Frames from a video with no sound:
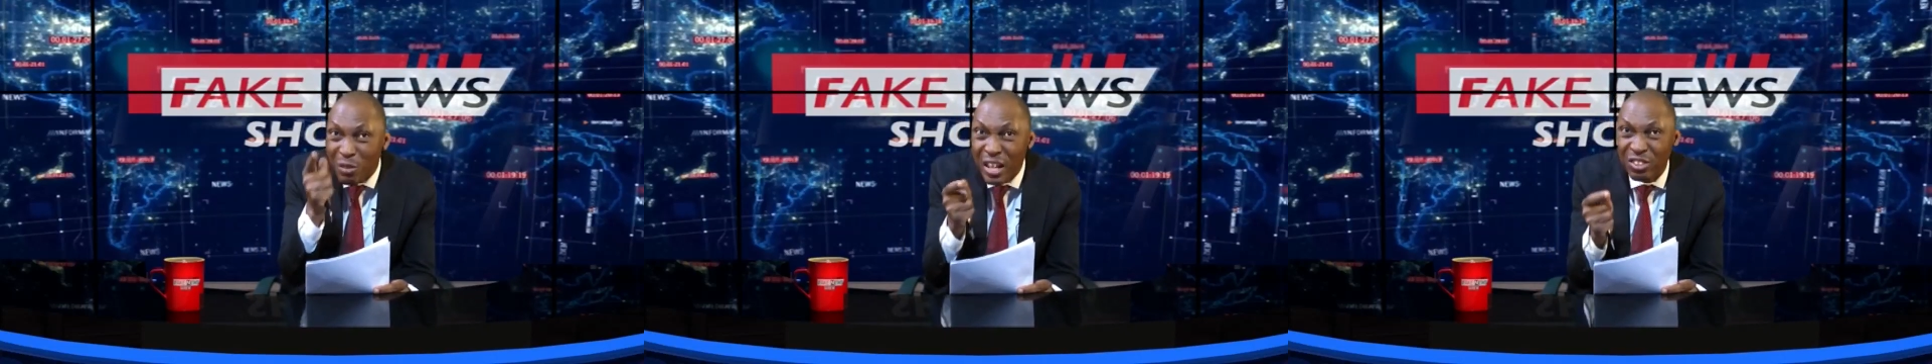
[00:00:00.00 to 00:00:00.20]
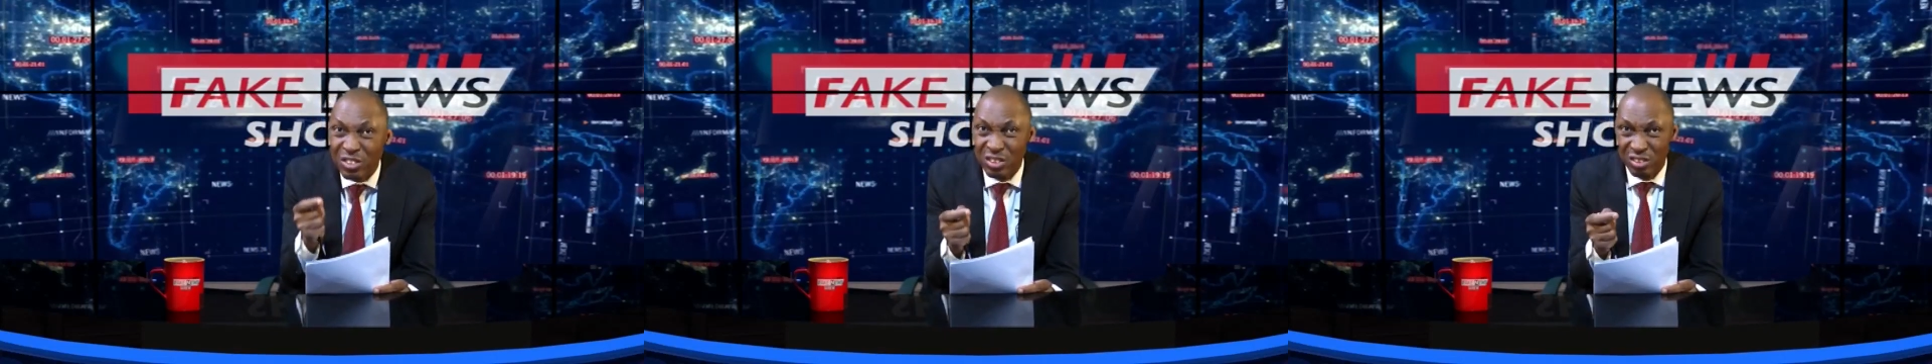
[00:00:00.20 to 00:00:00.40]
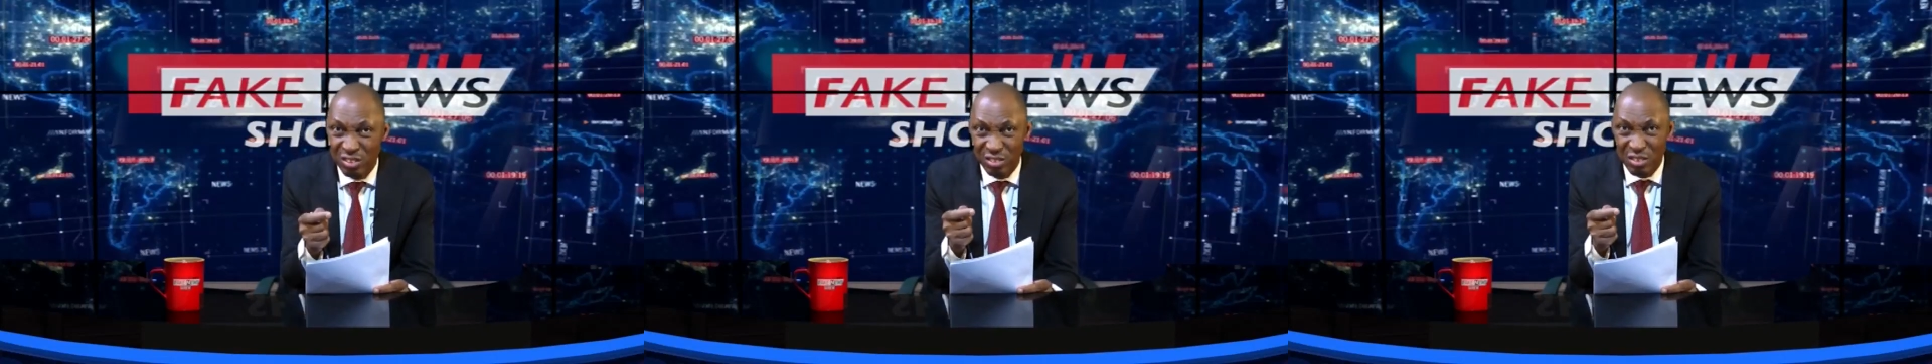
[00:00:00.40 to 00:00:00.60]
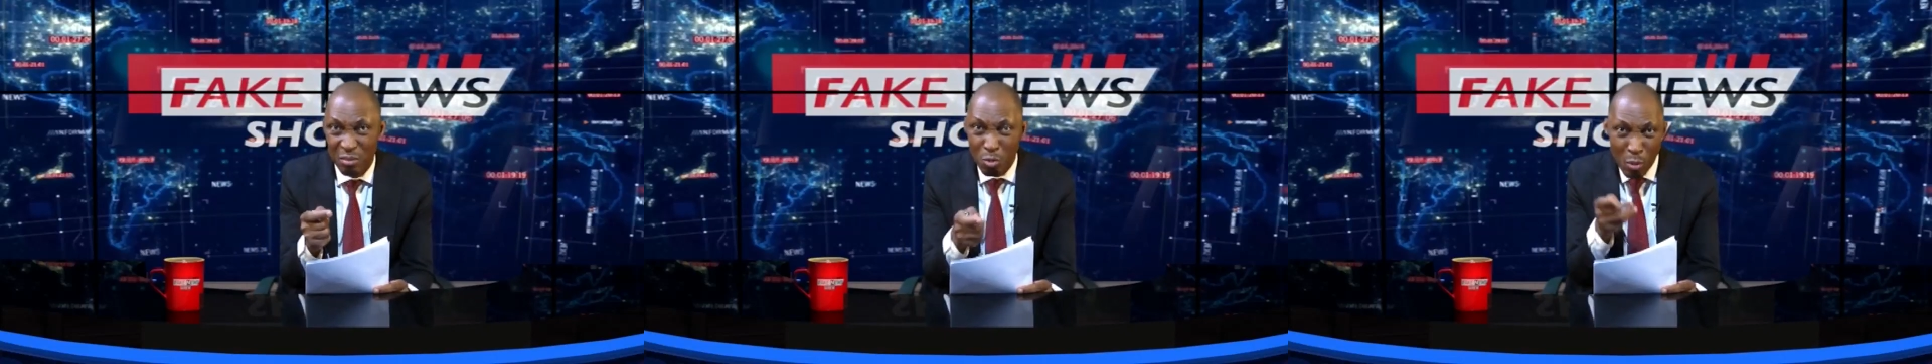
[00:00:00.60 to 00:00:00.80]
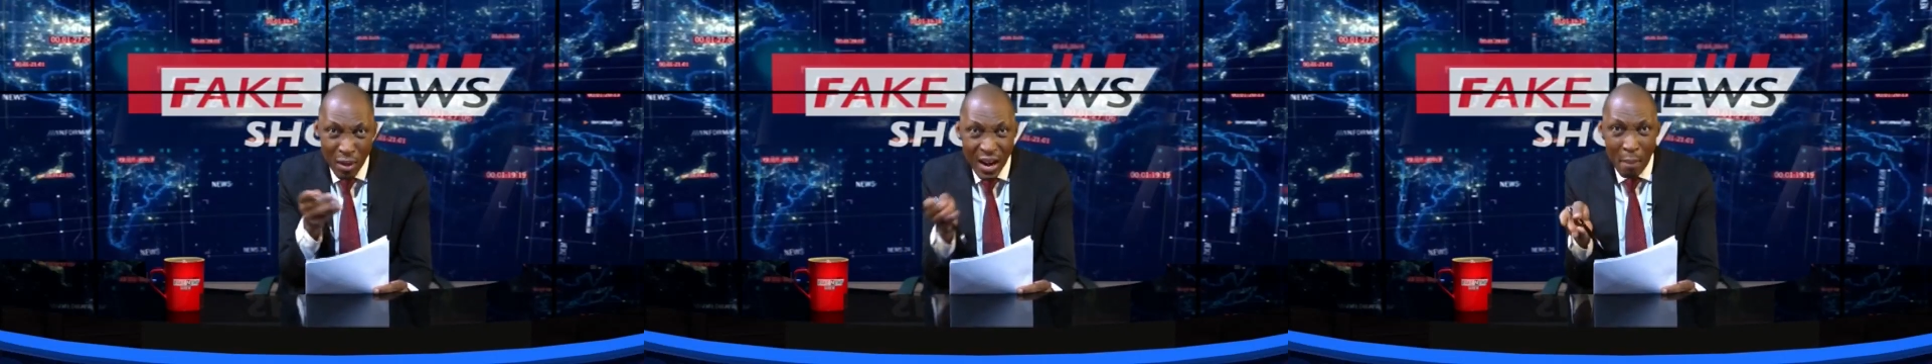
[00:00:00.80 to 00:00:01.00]
health,
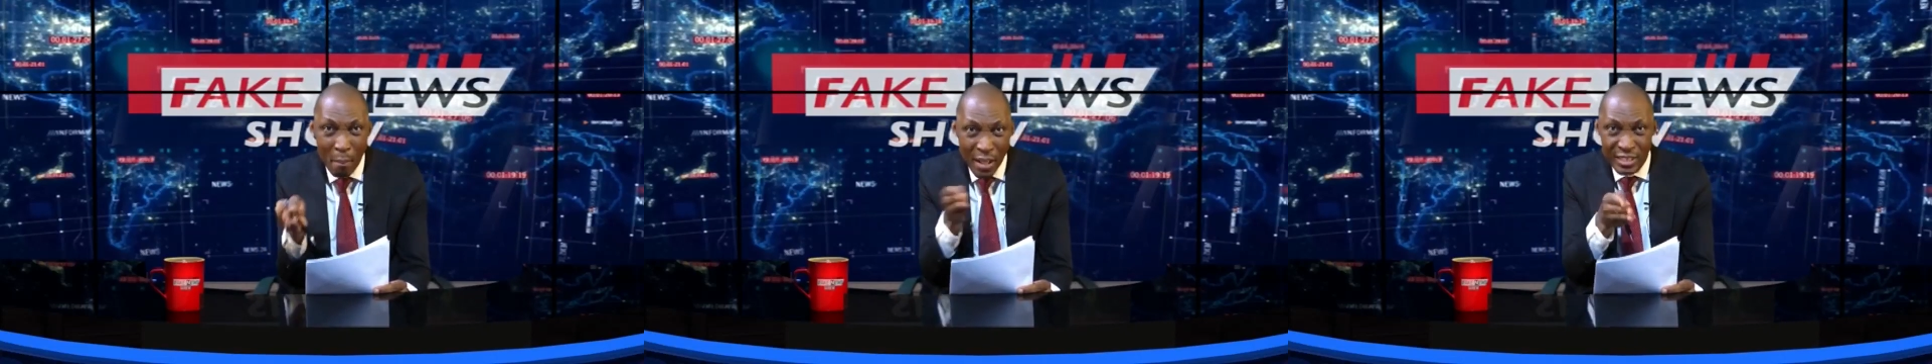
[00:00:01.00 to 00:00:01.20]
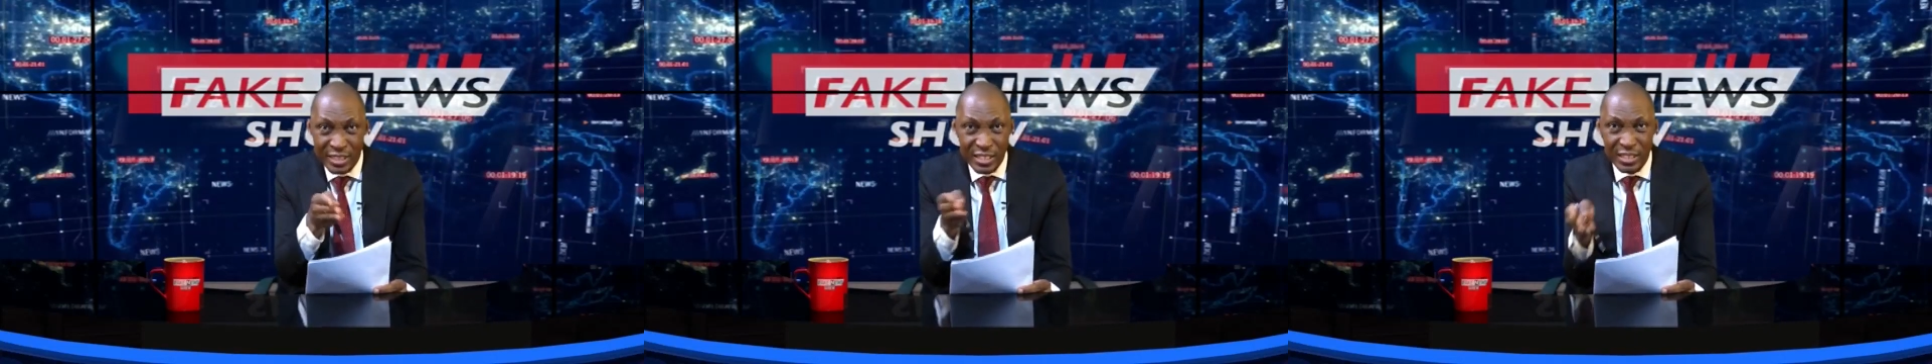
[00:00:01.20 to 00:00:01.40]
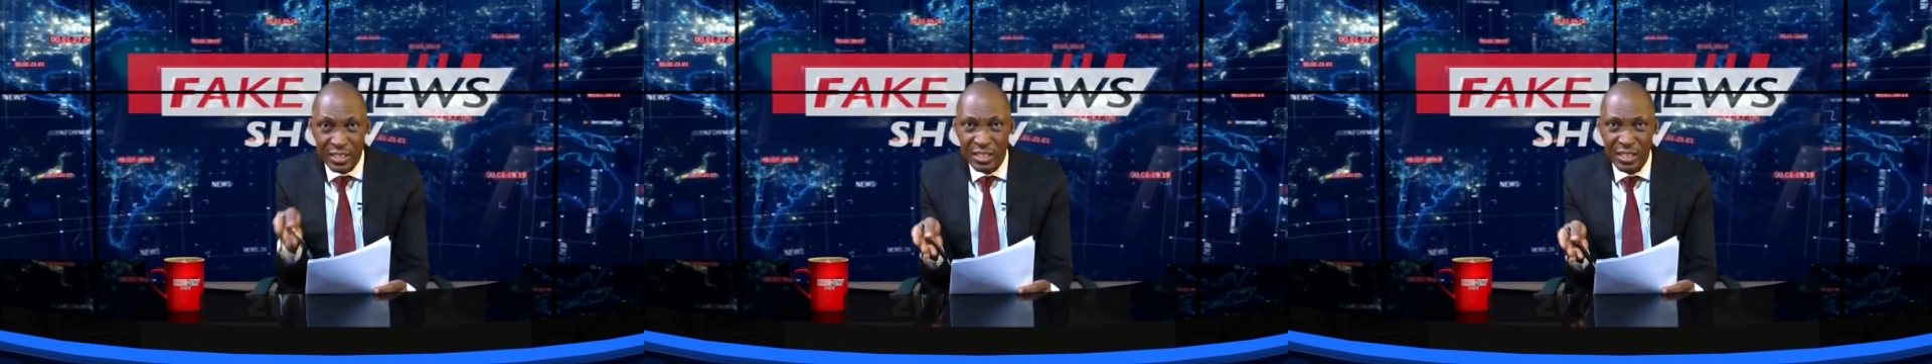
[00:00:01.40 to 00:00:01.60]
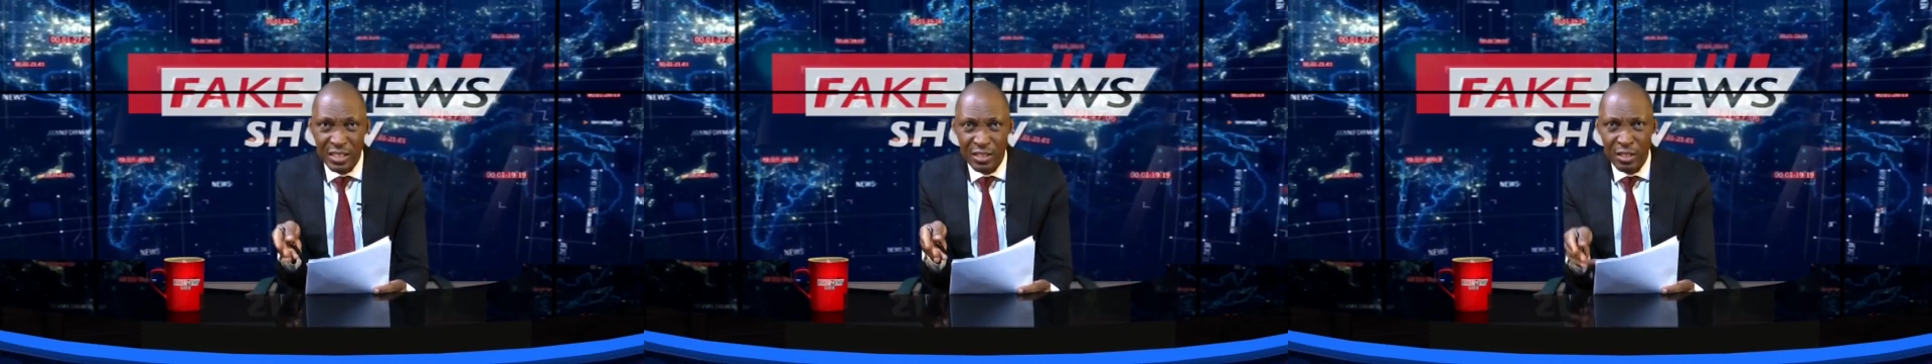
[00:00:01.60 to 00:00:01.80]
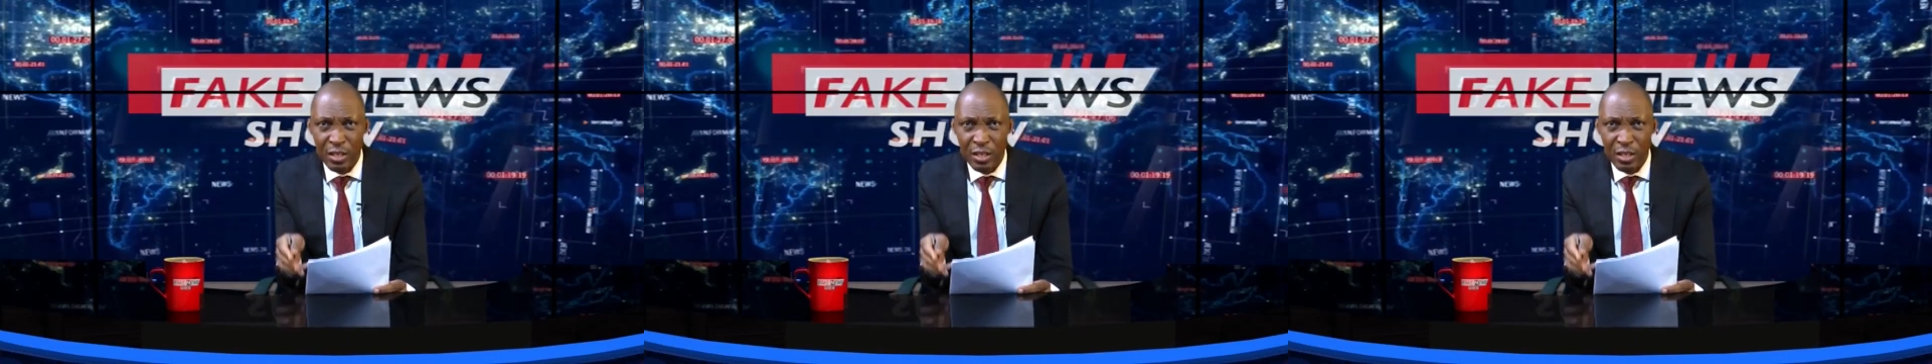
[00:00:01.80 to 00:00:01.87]
woman and man things.